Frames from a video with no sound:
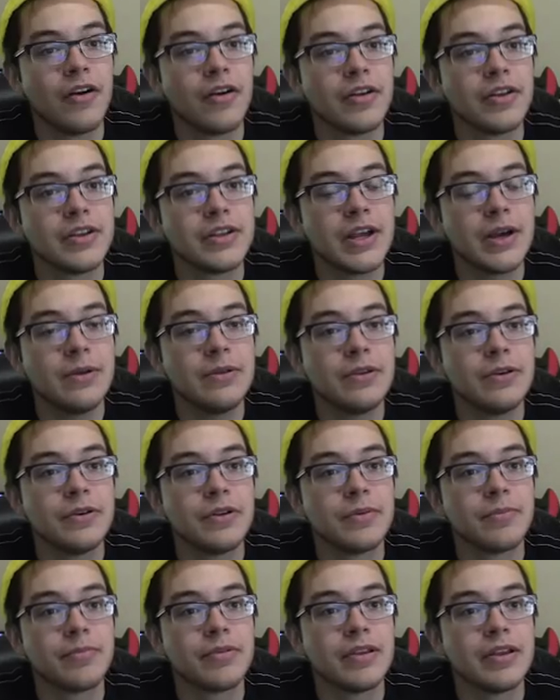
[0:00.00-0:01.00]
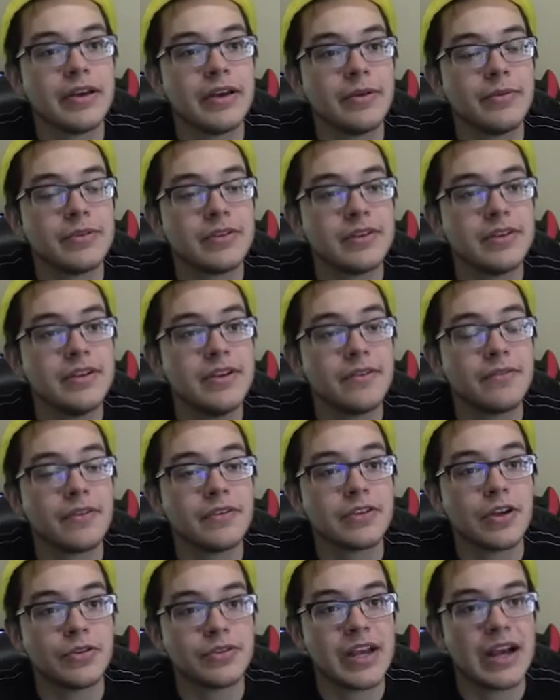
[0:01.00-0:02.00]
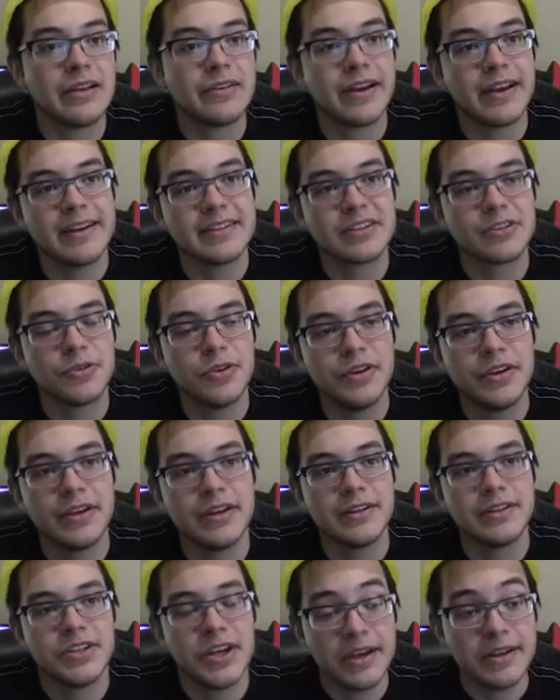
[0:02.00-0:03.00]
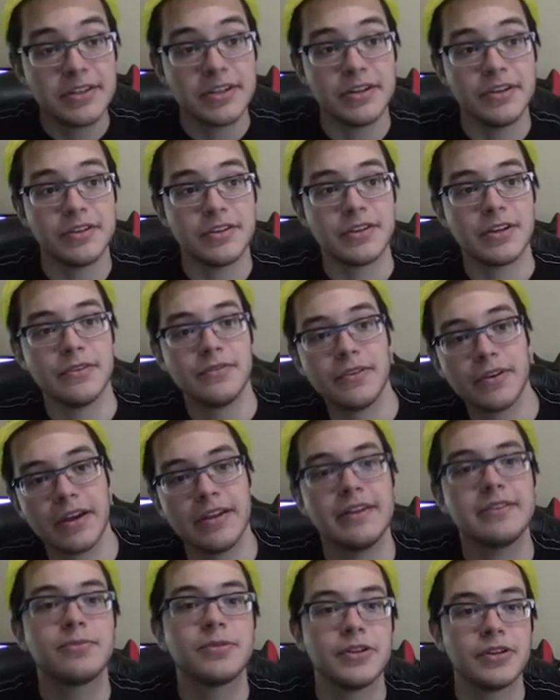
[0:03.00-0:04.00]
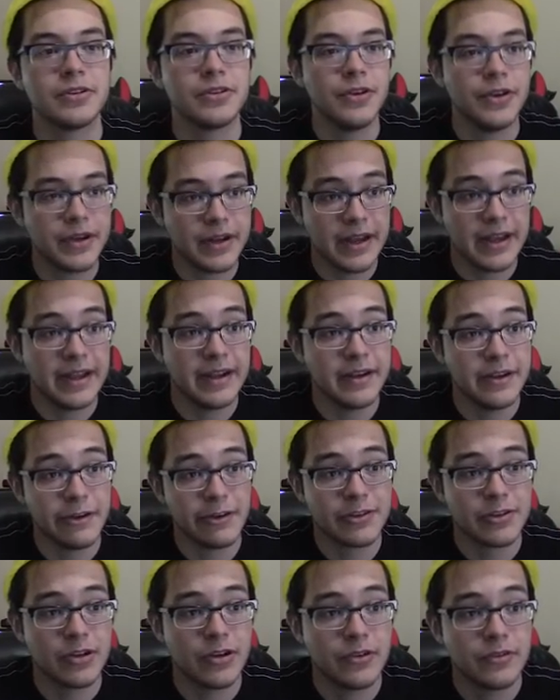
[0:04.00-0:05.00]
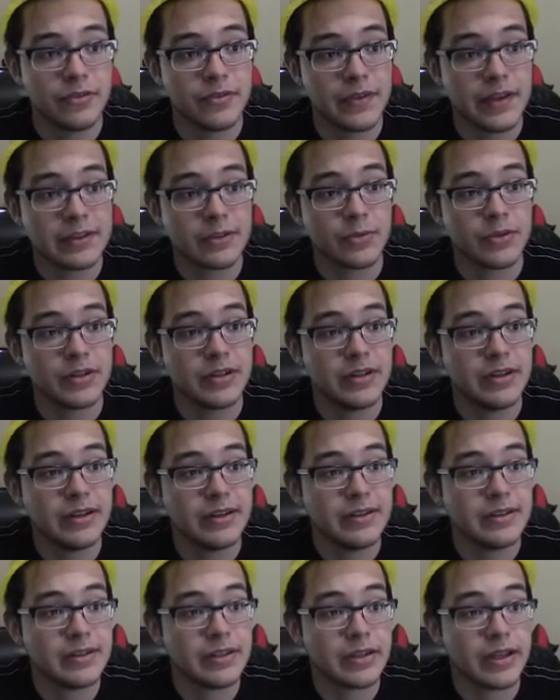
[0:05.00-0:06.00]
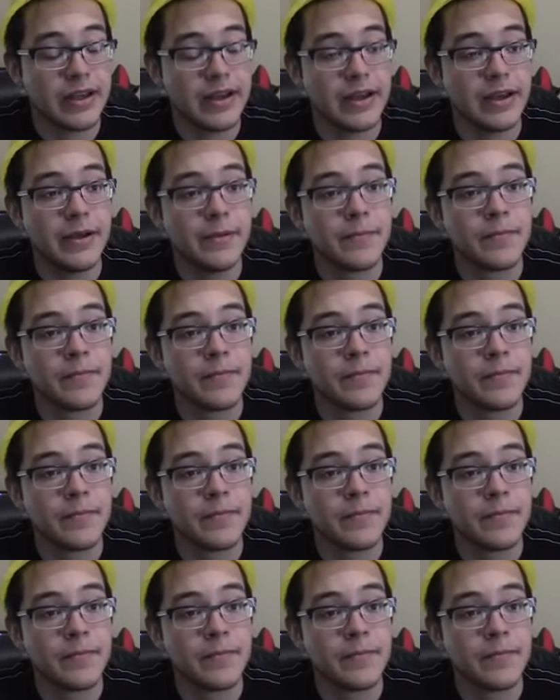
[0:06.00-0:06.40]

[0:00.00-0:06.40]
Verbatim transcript: Download or play? What's the difference? Oh, download, I guess, so you can change it yourself. Okay, that's pretty cool. You can edit yourself. That's what it is. Okay.